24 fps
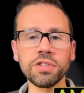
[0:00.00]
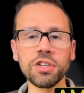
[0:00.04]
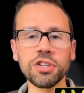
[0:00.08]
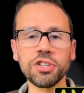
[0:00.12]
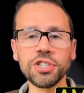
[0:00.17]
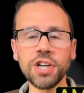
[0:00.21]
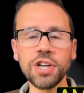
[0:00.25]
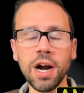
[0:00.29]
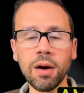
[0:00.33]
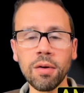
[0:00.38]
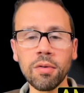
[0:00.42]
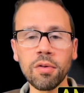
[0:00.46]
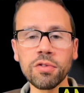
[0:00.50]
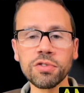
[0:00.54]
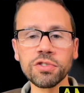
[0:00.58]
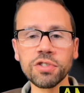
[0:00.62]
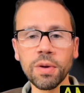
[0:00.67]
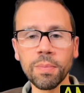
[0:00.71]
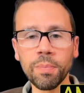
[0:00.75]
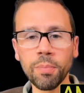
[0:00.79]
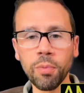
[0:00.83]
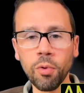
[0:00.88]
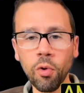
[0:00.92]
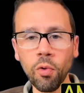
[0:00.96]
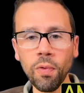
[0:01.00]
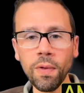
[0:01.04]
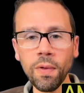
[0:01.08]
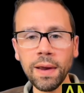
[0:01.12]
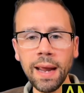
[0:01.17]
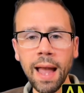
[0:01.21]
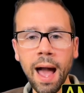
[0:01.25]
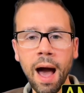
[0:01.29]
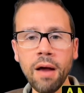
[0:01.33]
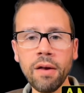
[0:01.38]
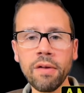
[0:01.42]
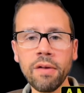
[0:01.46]
showers are
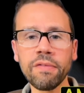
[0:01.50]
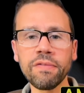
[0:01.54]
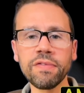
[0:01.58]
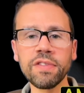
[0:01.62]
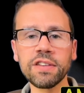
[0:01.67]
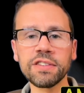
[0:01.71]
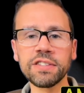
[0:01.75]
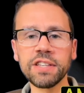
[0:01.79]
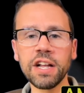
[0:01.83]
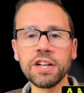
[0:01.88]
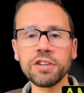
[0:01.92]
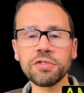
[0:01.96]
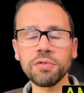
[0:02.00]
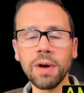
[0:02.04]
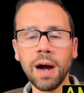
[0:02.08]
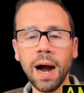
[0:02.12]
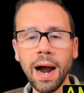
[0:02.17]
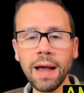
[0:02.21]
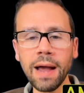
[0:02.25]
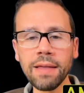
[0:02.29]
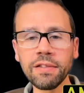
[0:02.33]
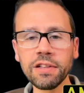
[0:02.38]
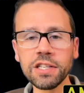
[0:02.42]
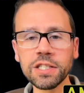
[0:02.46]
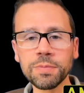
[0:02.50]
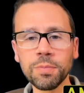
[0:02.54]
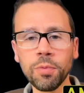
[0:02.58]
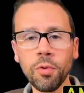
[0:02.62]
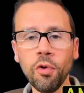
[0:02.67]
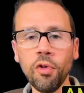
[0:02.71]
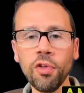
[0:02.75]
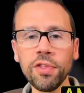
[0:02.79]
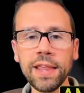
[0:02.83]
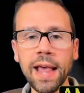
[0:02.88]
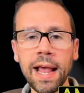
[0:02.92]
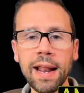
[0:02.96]
pulling out of the Central Highlands,
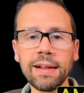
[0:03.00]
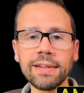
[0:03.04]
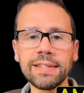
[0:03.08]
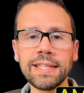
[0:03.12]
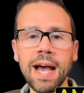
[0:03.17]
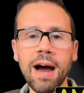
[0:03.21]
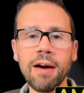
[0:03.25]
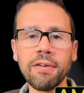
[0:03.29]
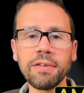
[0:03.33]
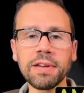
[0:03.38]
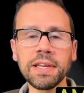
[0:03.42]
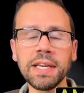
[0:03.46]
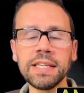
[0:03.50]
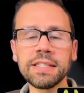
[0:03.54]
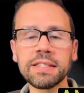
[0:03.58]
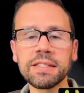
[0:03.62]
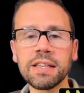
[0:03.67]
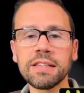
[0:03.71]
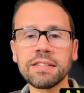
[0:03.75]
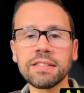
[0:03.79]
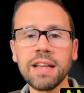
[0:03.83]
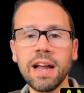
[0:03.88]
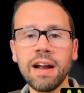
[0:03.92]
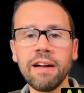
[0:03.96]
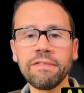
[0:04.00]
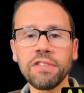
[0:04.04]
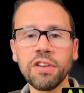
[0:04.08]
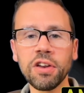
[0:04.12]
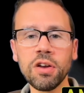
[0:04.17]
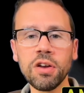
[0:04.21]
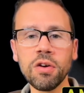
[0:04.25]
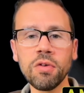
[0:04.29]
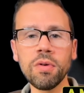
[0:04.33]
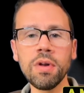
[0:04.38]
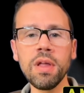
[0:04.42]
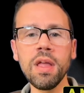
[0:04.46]
pulling out of down east this
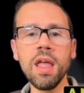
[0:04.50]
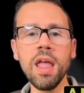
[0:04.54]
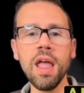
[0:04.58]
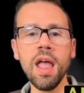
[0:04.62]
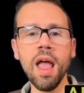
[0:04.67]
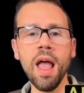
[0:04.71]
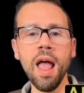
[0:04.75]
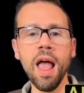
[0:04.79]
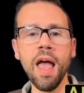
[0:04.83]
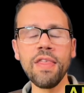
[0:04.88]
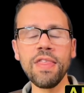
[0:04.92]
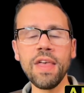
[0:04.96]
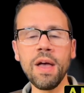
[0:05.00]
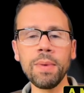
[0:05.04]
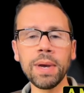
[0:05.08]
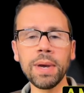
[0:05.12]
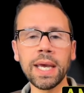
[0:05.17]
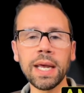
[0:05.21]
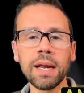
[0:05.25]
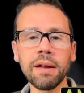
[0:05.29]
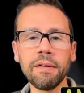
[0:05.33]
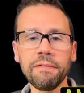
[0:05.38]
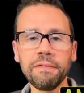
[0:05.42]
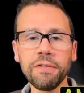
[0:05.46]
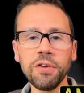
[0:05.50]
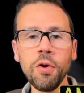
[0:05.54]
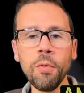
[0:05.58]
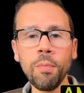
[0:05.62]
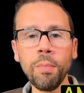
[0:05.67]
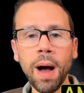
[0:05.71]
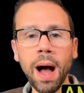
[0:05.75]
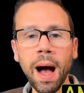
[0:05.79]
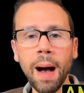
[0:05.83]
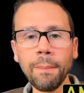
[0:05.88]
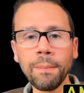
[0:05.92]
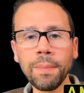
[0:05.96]
afternoon. And then we get a few
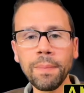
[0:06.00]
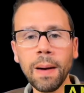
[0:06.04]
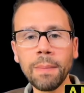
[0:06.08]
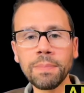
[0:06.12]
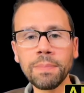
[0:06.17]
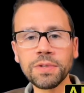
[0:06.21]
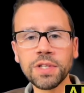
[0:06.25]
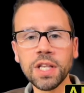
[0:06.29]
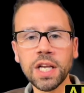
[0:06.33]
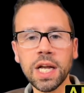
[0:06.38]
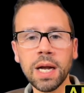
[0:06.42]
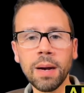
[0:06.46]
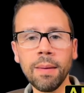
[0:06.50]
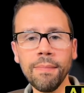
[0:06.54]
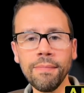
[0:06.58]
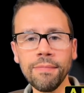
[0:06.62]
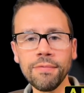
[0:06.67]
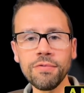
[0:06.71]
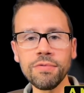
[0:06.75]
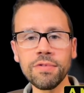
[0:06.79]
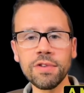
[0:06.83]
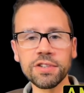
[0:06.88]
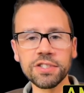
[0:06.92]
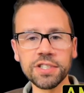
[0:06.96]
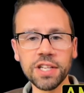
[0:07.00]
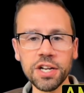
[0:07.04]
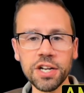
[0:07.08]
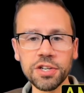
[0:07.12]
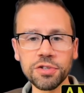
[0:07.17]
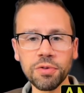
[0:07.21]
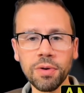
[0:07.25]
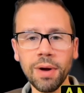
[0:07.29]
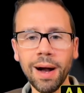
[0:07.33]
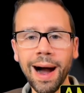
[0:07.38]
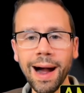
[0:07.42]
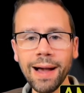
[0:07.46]
pop-ups that come through the
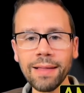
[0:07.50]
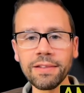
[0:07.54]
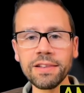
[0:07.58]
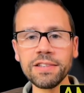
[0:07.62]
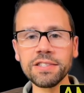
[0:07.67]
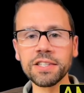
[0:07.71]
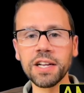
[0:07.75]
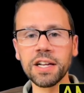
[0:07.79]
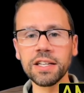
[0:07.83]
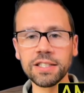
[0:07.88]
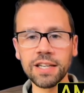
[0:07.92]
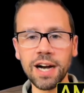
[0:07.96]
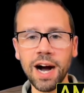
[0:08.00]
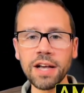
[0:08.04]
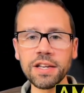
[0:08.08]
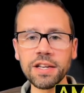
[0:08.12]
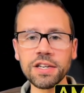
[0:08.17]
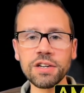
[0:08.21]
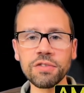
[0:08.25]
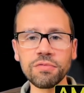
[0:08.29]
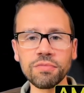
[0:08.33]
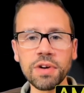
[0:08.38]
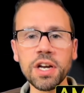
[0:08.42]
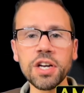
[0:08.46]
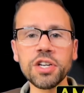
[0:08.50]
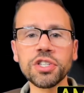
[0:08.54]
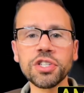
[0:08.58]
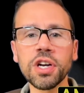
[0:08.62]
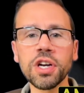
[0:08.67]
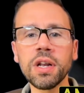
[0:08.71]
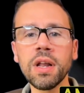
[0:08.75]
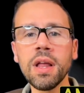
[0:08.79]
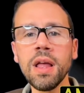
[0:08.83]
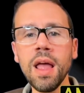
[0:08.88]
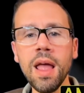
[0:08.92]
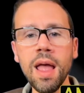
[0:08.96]
Central Highlands, Katahdin
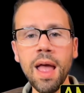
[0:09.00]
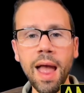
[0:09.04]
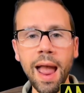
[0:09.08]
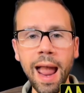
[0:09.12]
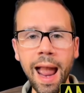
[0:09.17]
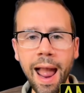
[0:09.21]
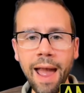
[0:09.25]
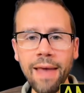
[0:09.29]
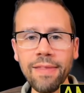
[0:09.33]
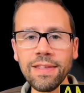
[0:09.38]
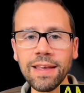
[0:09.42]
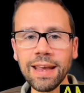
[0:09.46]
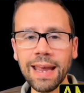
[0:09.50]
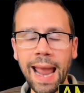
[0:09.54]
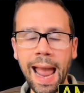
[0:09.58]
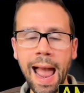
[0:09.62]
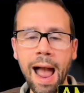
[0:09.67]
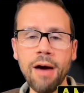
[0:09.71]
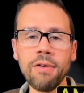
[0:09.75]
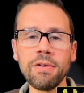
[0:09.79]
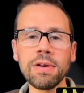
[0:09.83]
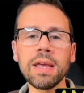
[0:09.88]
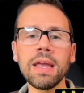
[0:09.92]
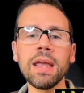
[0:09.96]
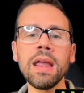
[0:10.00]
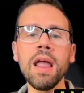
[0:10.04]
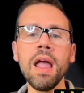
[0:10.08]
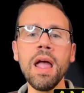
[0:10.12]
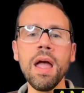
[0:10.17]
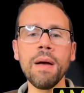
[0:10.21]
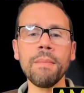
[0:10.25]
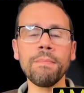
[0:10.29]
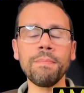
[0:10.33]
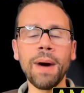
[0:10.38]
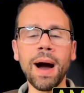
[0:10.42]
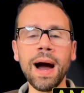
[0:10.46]
region, and the county
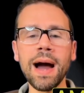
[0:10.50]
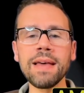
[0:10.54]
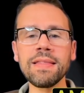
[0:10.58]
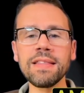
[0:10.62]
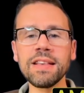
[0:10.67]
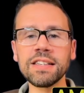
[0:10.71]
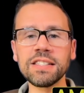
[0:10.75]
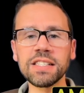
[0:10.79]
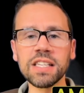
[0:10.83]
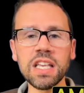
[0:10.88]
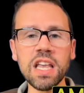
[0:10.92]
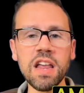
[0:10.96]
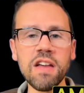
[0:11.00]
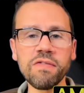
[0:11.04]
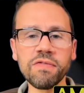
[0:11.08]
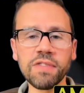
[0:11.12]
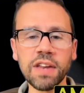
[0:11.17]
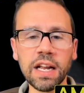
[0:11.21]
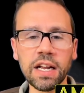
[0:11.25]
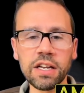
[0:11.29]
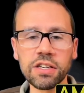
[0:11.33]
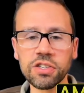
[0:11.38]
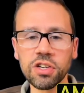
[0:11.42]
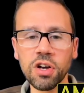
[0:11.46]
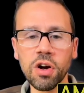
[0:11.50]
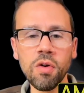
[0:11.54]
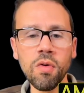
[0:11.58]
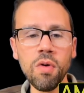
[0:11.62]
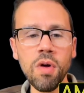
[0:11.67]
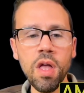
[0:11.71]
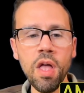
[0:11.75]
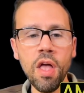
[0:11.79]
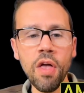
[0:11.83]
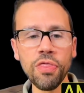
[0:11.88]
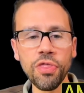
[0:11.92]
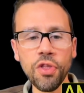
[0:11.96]
by this evening. So
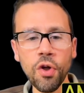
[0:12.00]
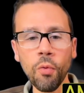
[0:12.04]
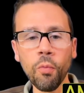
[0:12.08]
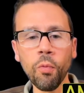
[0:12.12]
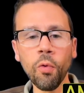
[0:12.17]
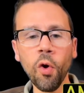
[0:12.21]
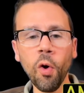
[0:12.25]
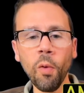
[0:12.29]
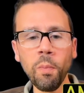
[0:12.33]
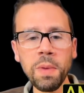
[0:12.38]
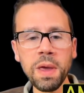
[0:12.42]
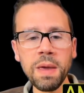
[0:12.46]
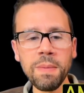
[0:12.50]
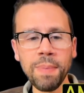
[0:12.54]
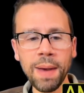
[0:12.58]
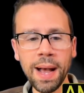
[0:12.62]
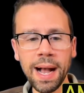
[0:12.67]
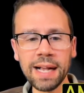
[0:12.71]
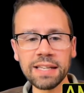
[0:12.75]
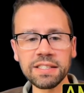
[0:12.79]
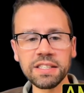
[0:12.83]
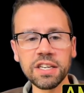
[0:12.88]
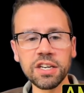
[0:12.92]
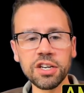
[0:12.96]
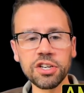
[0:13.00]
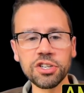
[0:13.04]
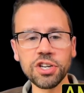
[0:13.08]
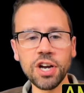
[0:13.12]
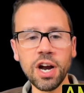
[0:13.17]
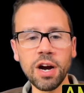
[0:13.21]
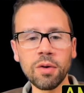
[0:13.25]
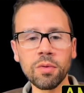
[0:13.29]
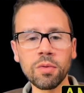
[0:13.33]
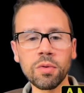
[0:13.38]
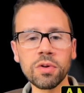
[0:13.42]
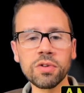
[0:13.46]
there will be passing
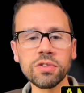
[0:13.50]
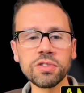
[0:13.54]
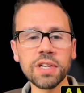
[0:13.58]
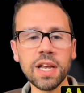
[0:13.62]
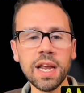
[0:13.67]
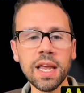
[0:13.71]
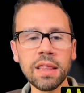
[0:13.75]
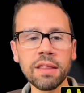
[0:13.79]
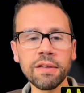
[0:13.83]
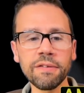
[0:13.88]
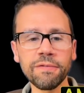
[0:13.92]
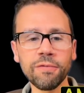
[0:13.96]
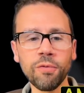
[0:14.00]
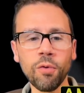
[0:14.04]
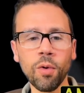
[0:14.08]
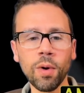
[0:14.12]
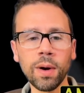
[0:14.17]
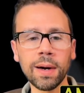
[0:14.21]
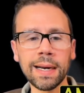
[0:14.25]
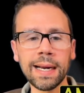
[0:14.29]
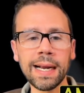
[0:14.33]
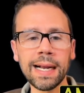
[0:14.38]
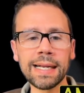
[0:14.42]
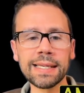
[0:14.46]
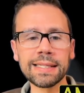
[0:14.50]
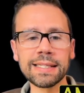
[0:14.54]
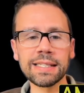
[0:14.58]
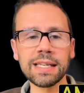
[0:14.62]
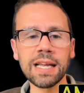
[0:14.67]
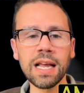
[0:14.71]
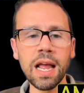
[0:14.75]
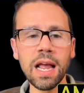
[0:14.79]
showers in the forecast